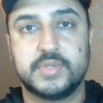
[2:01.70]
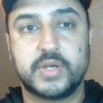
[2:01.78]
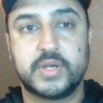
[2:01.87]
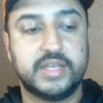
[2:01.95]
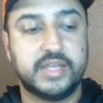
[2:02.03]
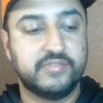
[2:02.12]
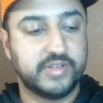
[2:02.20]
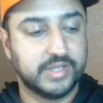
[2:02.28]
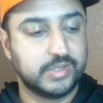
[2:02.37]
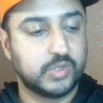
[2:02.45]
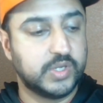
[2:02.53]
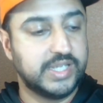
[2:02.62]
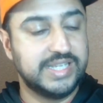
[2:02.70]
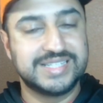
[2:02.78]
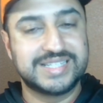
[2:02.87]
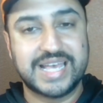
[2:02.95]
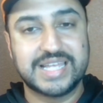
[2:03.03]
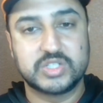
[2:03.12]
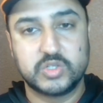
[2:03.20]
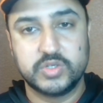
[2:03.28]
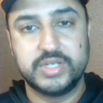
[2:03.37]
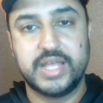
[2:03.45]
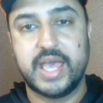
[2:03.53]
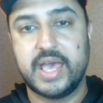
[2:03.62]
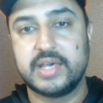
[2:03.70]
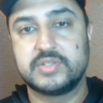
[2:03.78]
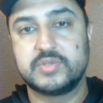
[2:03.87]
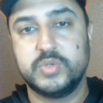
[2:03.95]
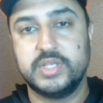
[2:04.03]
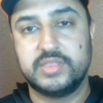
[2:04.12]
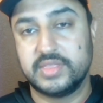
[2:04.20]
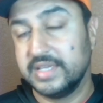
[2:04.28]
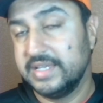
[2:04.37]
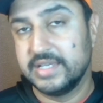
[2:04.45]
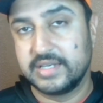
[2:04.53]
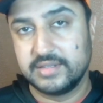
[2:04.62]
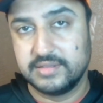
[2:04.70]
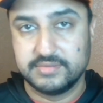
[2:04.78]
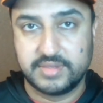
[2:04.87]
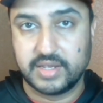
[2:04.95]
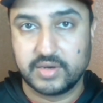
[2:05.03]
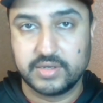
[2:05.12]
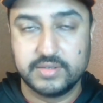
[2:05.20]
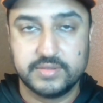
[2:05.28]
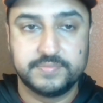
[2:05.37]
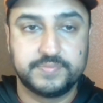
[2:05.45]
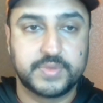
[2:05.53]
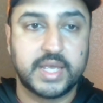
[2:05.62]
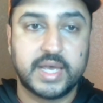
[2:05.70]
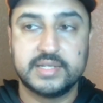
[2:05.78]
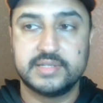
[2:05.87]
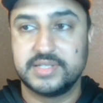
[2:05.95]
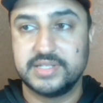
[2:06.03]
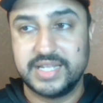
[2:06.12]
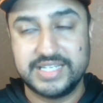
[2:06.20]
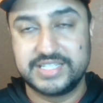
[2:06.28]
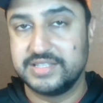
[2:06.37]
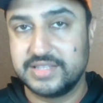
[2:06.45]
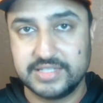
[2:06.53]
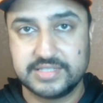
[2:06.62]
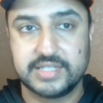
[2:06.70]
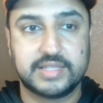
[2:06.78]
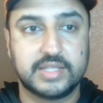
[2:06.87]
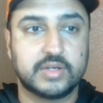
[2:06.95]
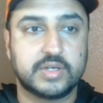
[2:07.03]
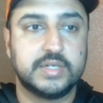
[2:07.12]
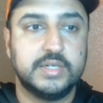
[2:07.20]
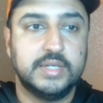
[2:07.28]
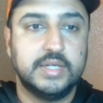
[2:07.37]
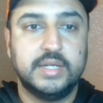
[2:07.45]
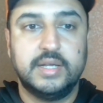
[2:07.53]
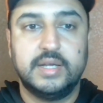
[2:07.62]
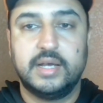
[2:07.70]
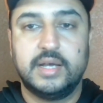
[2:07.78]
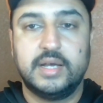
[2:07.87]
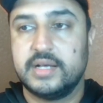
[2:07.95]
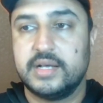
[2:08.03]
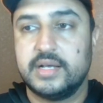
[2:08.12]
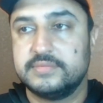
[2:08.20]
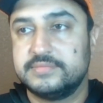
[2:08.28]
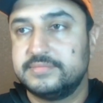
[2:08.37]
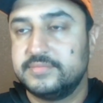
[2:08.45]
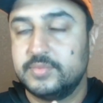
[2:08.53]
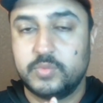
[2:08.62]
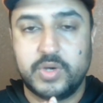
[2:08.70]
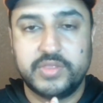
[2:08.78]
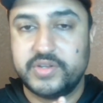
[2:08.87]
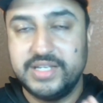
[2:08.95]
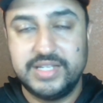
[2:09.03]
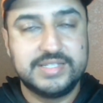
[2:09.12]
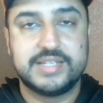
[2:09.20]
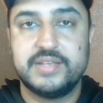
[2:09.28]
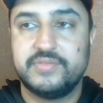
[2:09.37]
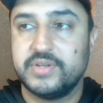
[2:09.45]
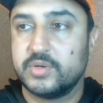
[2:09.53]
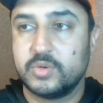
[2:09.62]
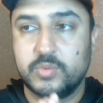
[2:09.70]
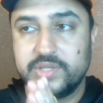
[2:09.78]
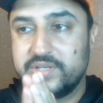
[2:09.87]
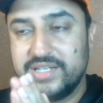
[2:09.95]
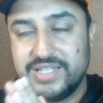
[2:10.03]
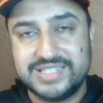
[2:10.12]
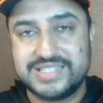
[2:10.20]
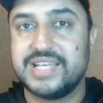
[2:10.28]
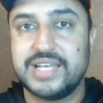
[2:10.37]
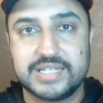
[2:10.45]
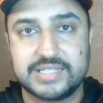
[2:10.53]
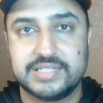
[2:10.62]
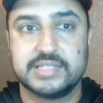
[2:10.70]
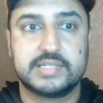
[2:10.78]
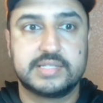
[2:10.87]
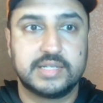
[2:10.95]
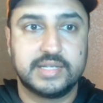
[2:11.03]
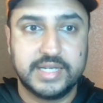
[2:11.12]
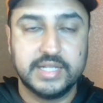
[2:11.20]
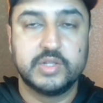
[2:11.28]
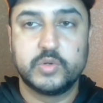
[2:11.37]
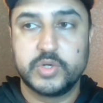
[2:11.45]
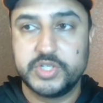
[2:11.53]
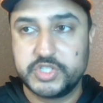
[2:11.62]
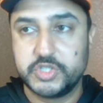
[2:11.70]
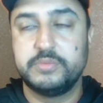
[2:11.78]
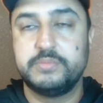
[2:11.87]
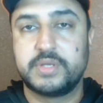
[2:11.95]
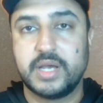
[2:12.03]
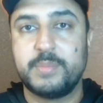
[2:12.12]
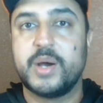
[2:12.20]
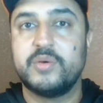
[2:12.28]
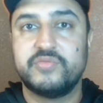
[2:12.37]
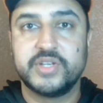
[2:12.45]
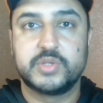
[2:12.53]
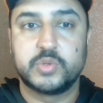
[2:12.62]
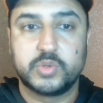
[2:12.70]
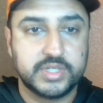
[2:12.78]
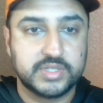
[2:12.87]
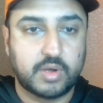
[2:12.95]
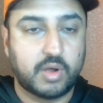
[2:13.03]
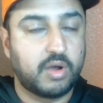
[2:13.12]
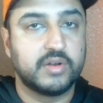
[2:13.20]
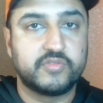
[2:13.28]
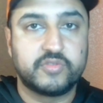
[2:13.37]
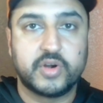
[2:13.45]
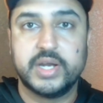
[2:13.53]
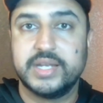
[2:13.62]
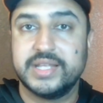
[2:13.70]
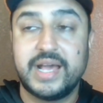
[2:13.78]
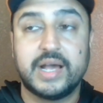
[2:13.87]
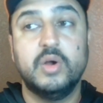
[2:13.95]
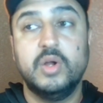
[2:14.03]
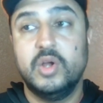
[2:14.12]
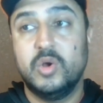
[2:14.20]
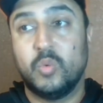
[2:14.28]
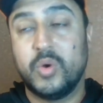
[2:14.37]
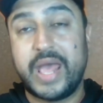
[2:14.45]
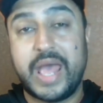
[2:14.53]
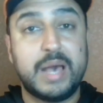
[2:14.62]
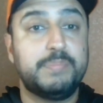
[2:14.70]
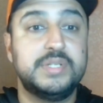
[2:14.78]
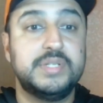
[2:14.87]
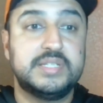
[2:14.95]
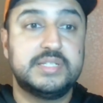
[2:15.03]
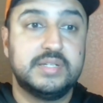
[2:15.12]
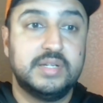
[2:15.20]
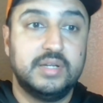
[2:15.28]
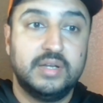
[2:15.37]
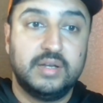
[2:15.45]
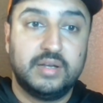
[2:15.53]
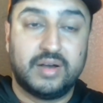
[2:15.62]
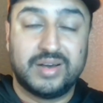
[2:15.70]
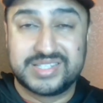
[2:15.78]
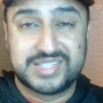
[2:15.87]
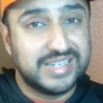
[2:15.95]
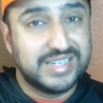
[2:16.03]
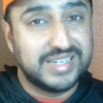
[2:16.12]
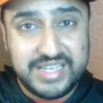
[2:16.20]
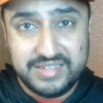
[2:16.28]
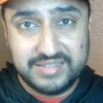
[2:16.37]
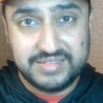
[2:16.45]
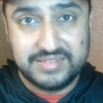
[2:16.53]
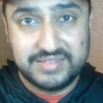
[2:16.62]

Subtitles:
Okay, if Illinois is as good as we think they are, as the nation thinks that they are, whether it is Xavier or whether it is Texas, Illinois should come out victorious on Friday. Now, what happens on Sunday,